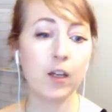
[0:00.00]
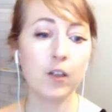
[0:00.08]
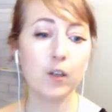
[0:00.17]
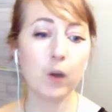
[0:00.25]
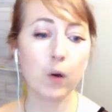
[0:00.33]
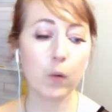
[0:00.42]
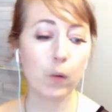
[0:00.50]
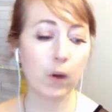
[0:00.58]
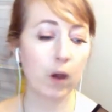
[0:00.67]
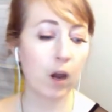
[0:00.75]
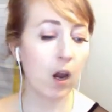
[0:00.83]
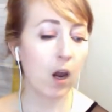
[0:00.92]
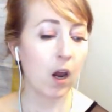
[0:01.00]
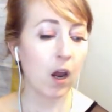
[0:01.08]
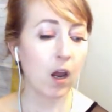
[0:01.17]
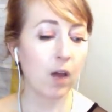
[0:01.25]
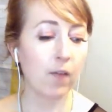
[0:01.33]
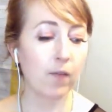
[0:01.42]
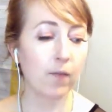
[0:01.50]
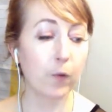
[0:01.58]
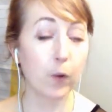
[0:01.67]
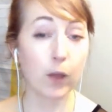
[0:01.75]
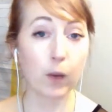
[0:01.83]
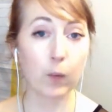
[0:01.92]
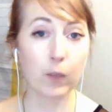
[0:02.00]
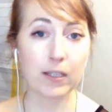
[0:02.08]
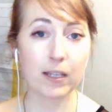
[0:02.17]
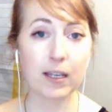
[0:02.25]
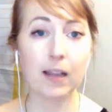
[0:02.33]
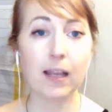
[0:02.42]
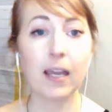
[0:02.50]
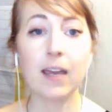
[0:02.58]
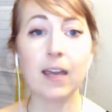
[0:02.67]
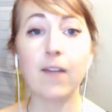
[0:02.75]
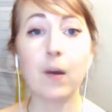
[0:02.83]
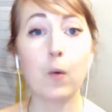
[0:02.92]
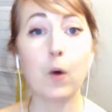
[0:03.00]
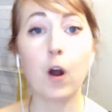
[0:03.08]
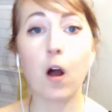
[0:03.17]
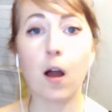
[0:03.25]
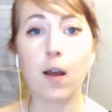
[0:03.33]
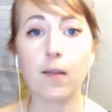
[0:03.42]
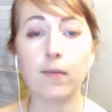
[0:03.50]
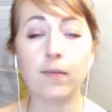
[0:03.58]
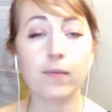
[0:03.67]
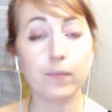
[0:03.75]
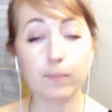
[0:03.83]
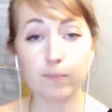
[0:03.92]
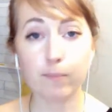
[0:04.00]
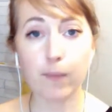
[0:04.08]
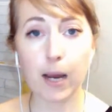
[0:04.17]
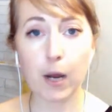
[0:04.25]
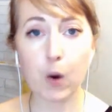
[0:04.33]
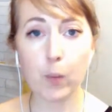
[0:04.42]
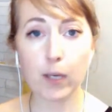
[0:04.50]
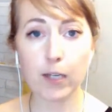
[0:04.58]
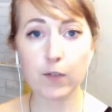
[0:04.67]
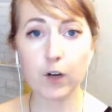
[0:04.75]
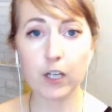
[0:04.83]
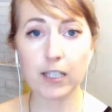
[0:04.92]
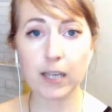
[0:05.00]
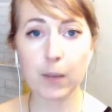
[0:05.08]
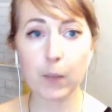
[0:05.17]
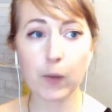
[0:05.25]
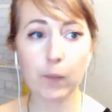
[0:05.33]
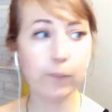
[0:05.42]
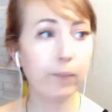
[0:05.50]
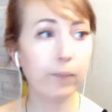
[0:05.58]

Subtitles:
So for that reason, like if I were on my home page, for example,